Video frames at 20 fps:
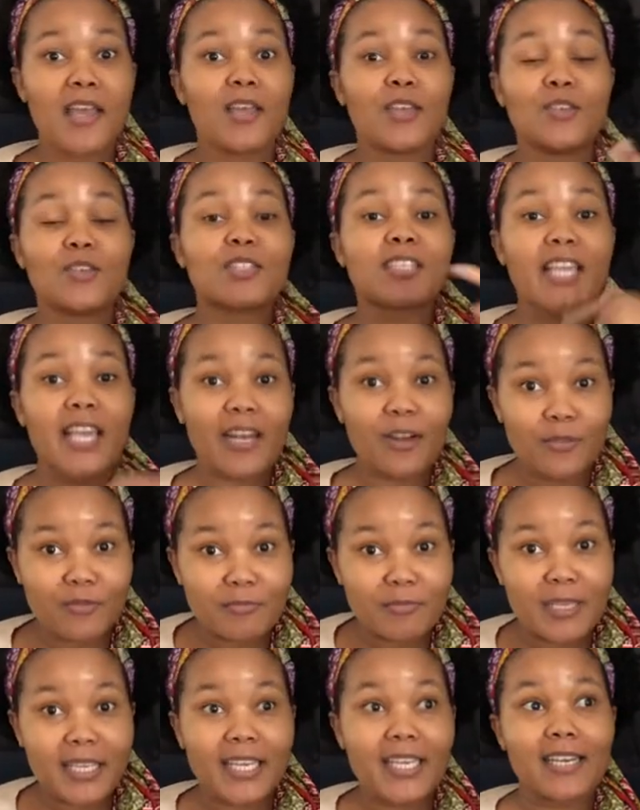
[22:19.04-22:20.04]
You're scared of
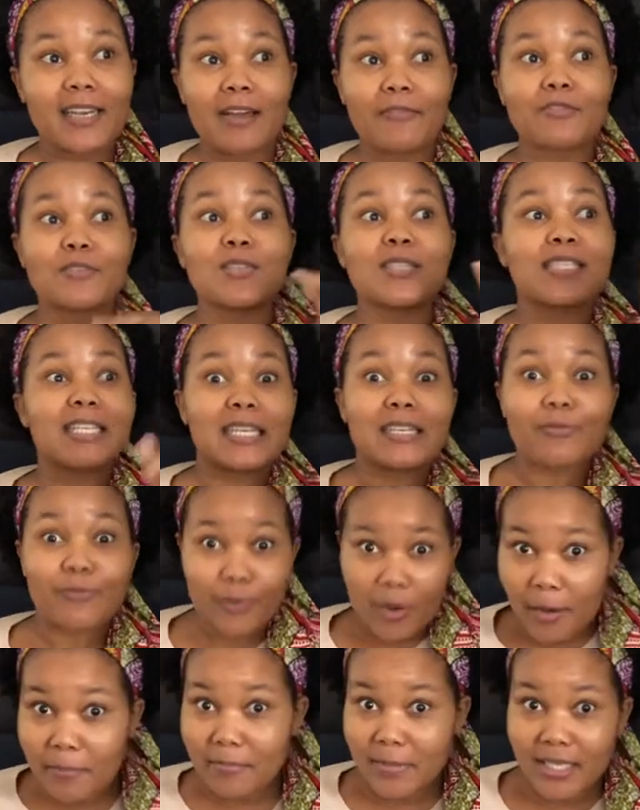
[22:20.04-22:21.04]
me enough to steal
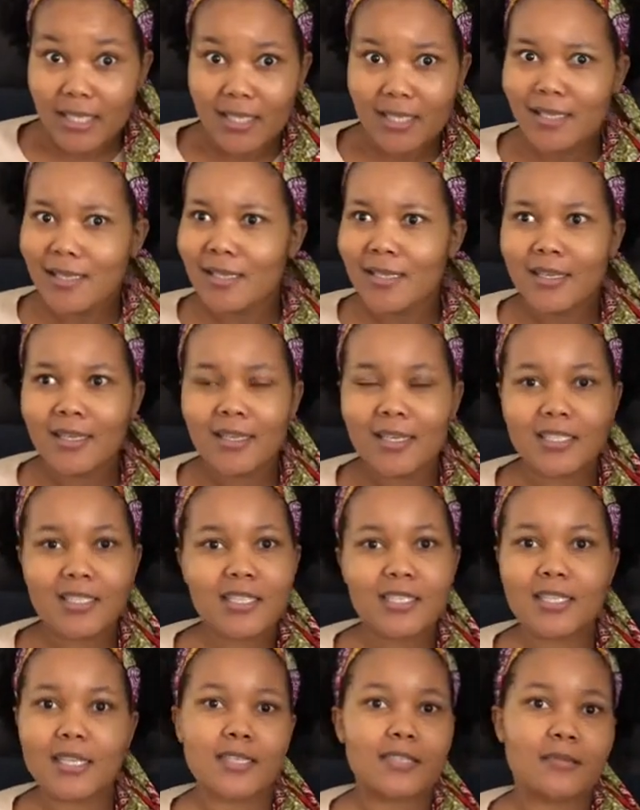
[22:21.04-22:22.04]
from me. It
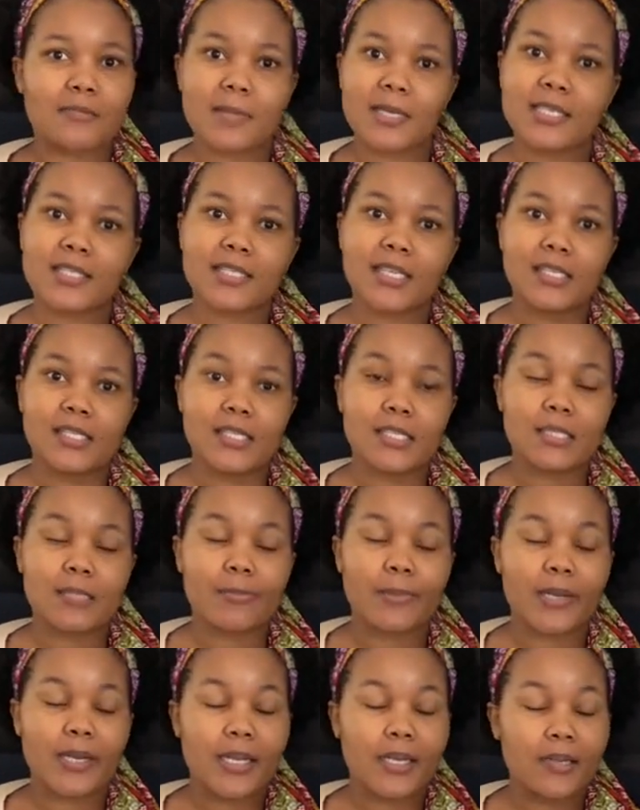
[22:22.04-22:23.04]
just doesn't make sense.
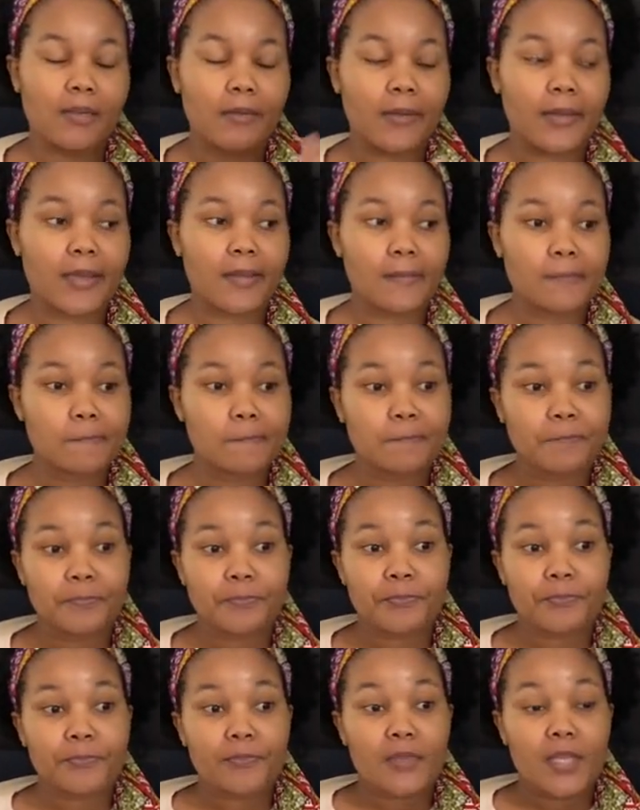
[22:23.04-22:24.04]
But anyway,
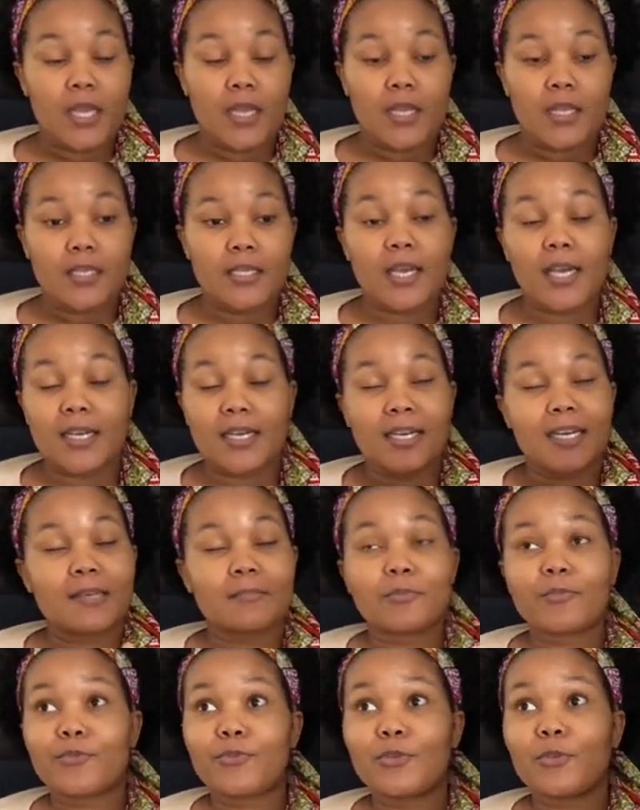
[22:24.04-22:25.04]
yeah, I'm
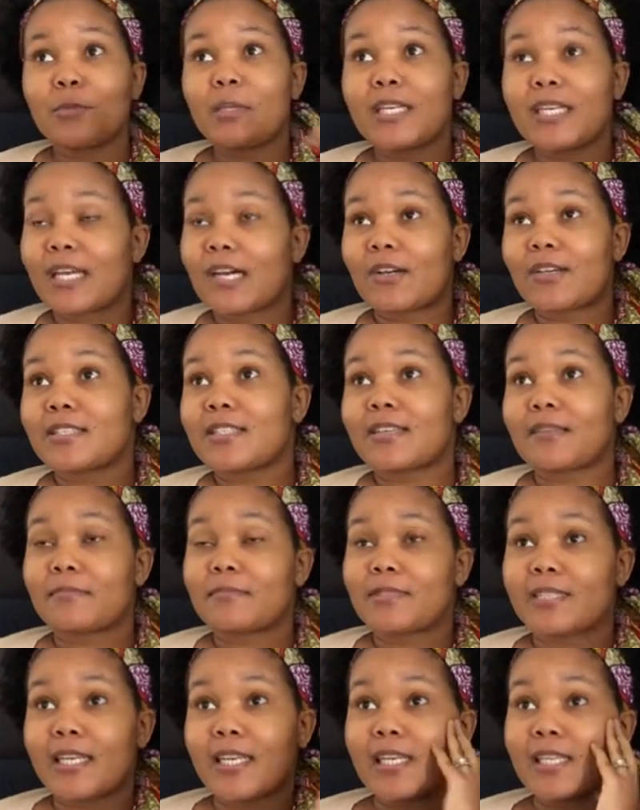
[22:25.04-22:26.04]
fuming now as I'm
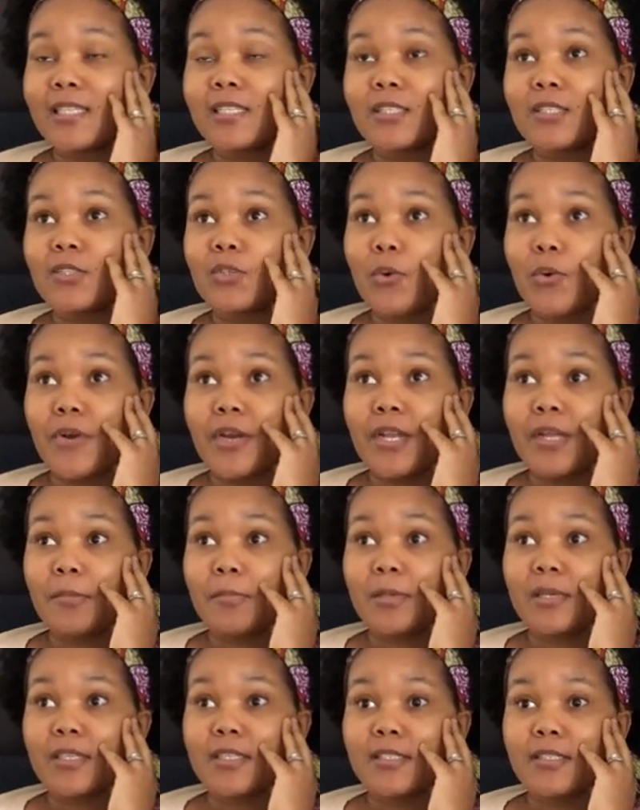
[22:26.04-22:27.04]
telling this story.
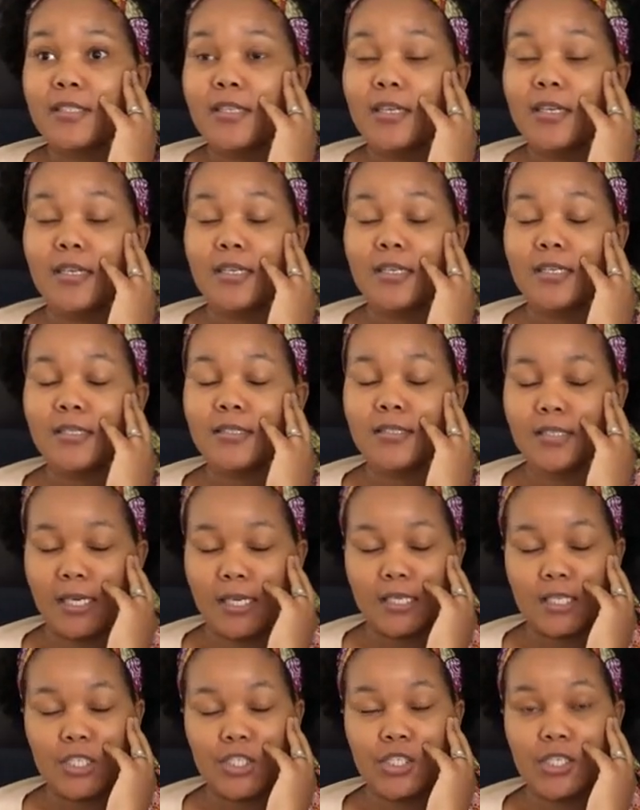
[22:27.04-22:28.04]
But
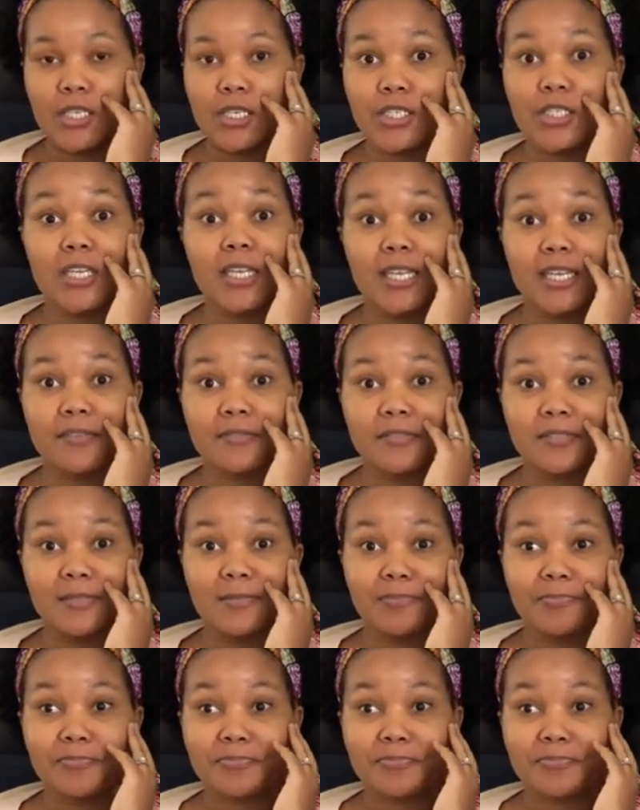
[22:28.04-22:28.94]
yeah, she left.